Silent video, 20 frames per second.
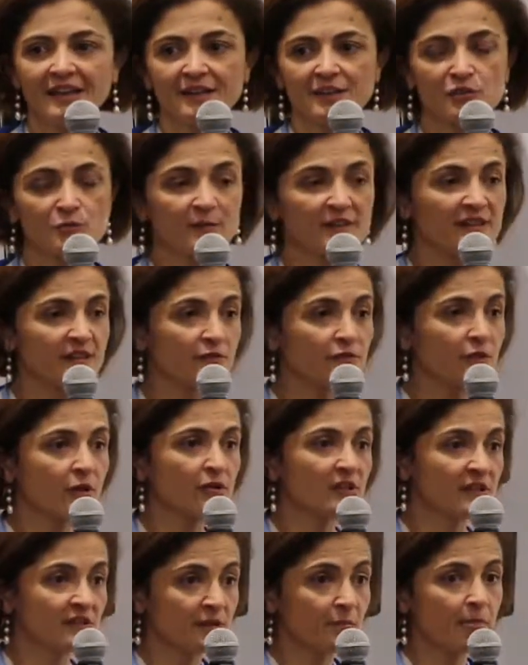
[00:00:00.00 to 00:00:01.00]

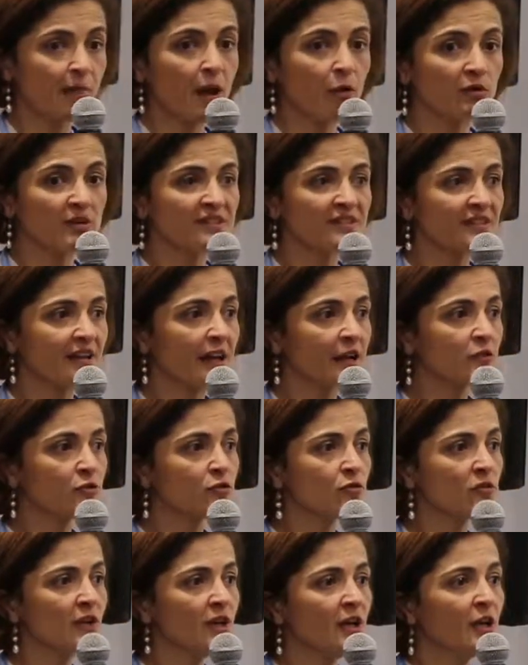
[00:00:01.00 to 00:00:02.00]
specifically in the power
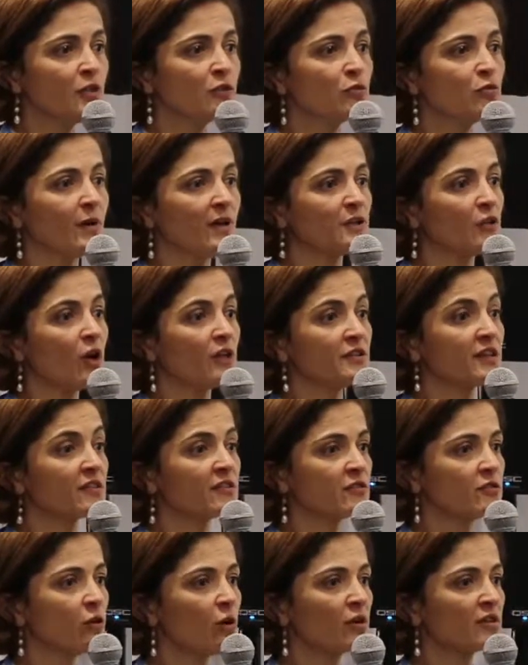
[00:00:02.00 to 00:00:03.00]
sector, to another
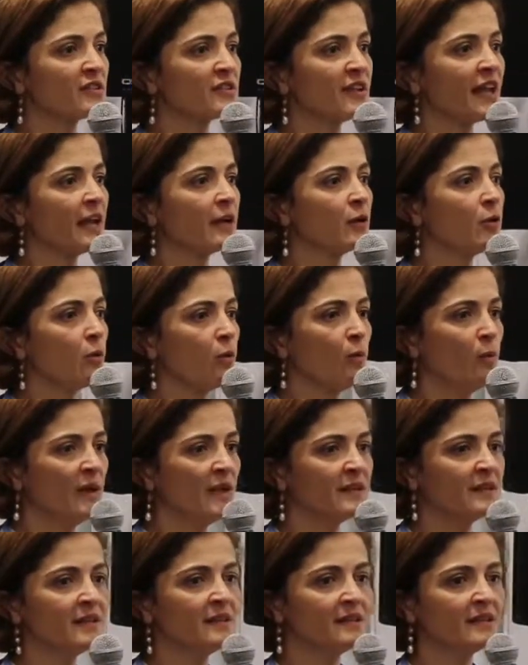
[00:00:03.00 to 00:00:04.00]
source like
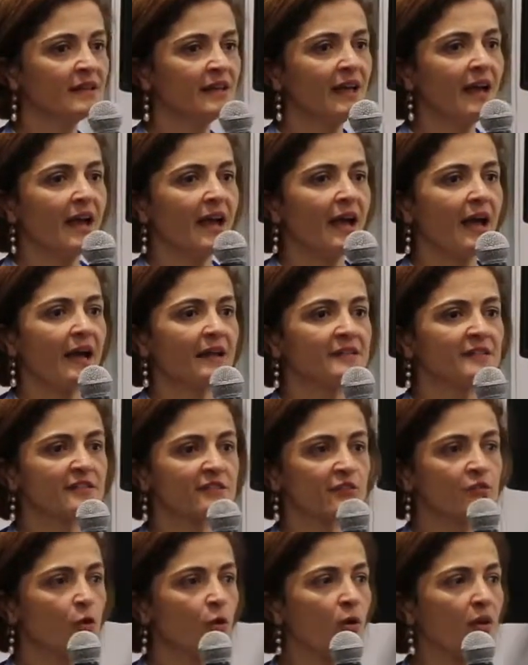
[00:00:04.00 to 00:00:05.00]
wind and
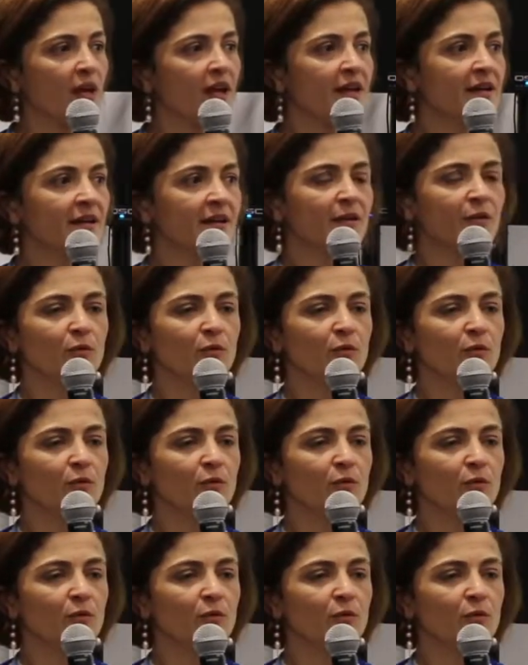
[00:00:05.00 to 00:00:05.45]
solar.